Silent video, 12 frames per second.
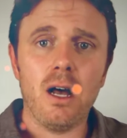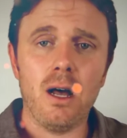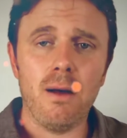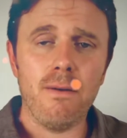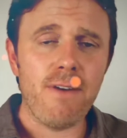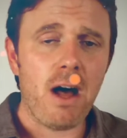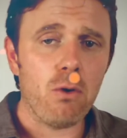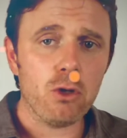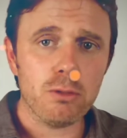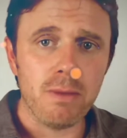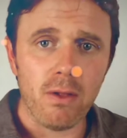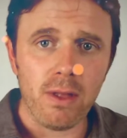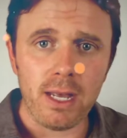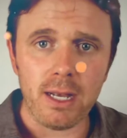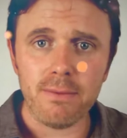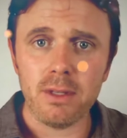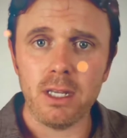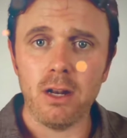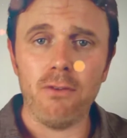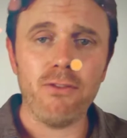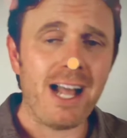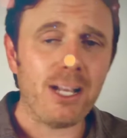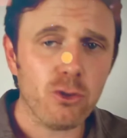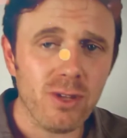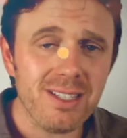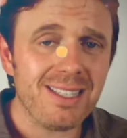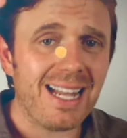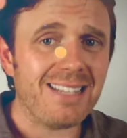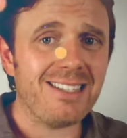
foul-smelling, flatulence,